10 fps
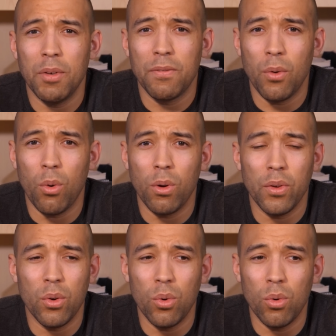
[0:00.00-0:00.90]
before
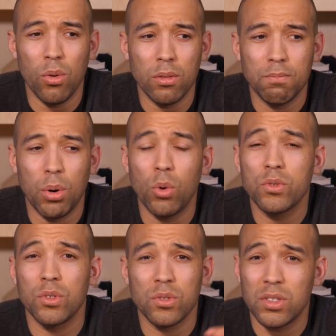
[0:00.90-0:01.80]
the whole
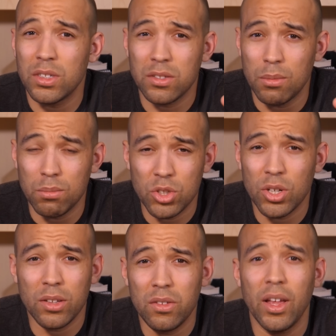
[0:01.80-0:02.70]
postal system
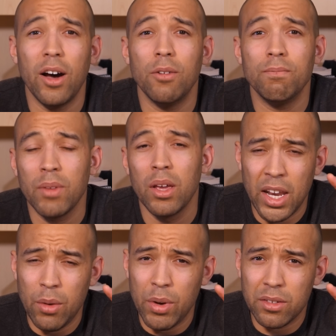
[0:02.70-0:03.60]
shuts down.
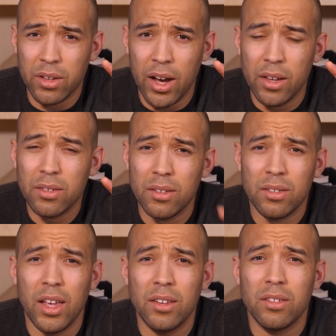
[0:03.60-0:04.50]
Anyways, guys,
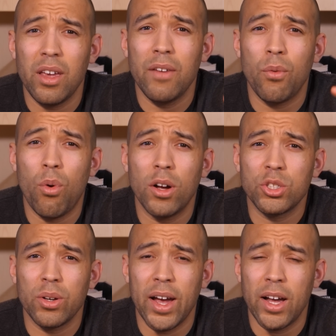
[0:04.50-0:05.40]
stay safe,
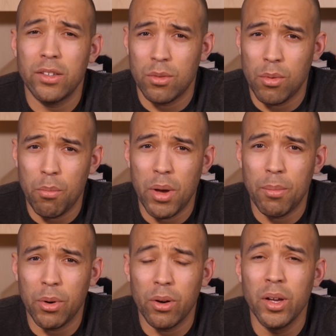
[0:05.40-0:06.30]
watch your hands, and
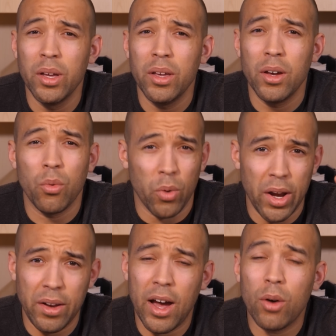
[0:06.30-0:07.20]
remember,
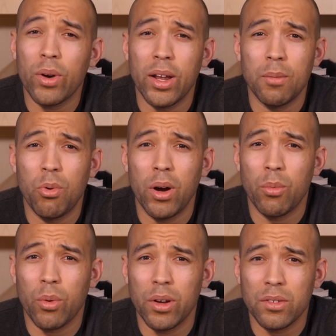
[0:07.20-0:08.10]
right now we're at a
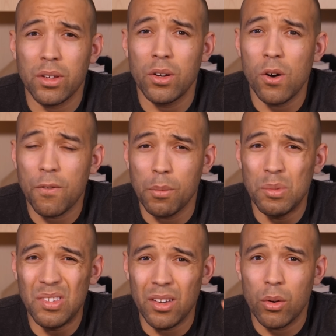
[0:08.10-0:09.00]
point where it's going to go
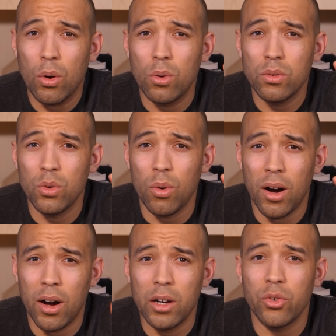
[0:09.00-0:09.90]
from 0 to
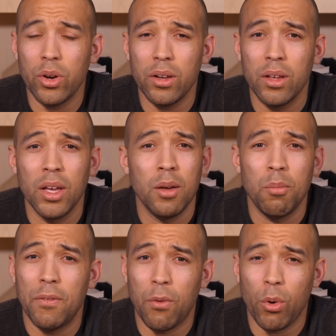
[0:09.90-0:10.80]
100
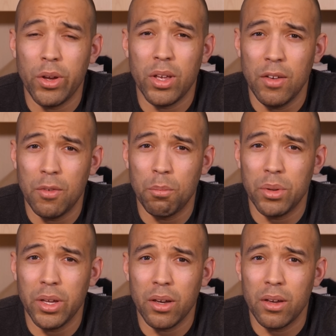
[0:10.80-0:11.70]
before you can even
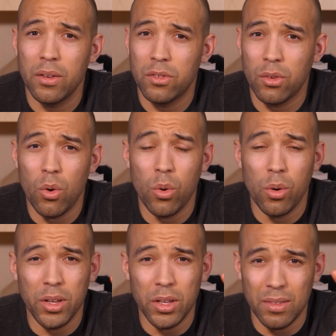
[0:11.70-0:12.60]
blink.
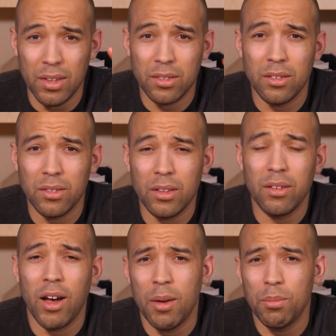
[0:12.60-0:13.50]
So this is the
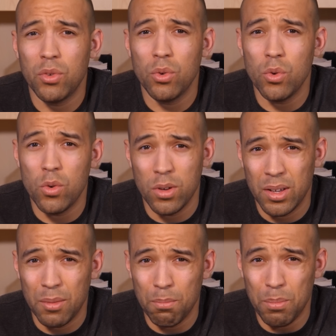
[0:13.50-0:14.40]
time to
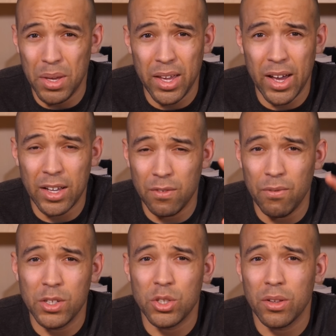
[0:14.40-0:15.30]
be as
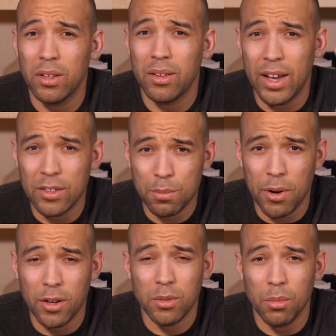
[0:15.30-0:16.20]
vigilant as
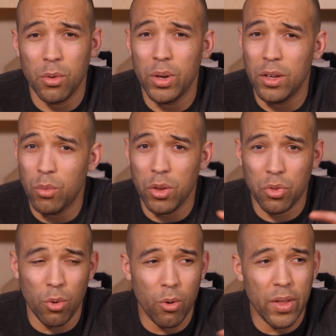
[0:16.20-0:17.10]
possible. We
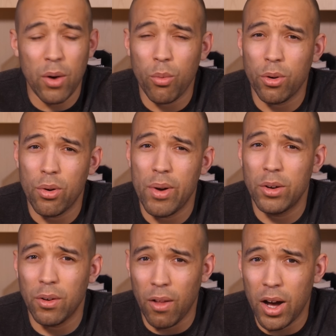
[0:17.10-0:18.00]
throw that word
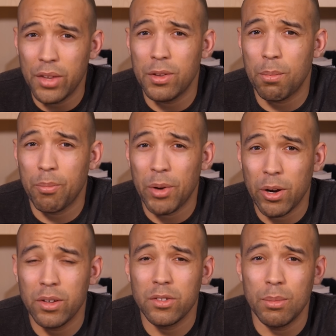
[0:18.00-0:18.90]
around a lot in the
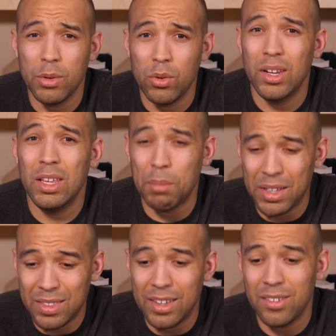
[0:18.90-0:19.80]
preparedness community,
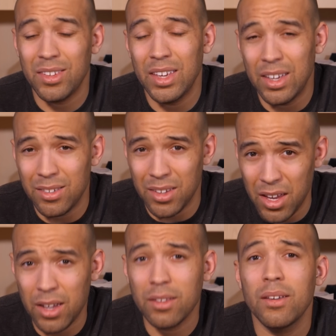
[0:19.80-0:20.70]
but this is
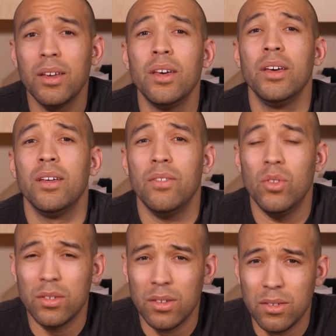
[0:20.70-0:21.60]
it.
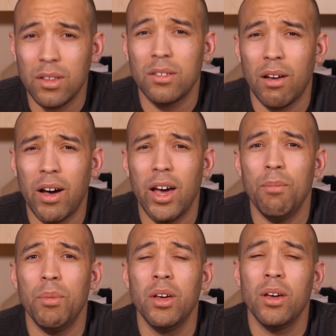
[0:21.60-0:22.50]
This is the
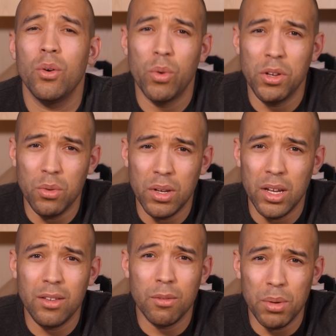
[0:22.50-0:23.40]
time when you
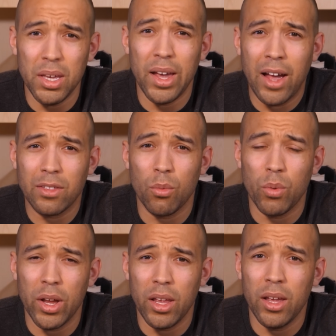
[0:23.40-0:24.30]
need to be at the
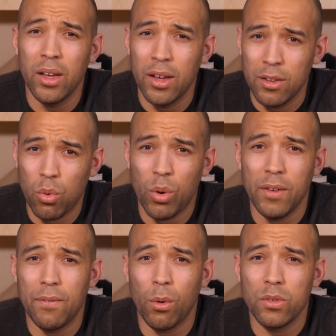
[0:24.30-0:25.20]
ready
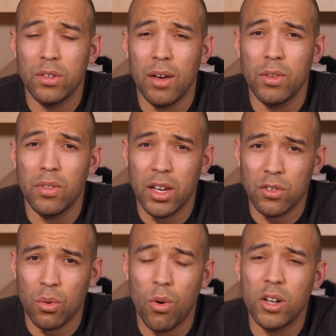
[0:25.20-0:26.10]
24/7.
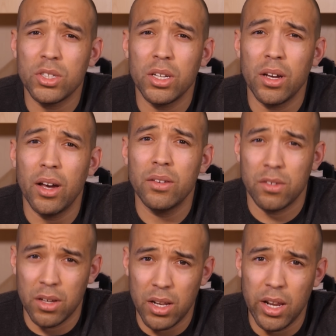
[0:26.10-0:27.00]
Thanks for watching,
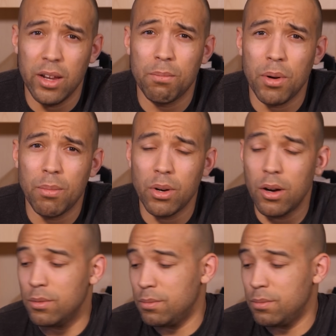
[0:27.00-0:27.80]
guys. Canadian Prepper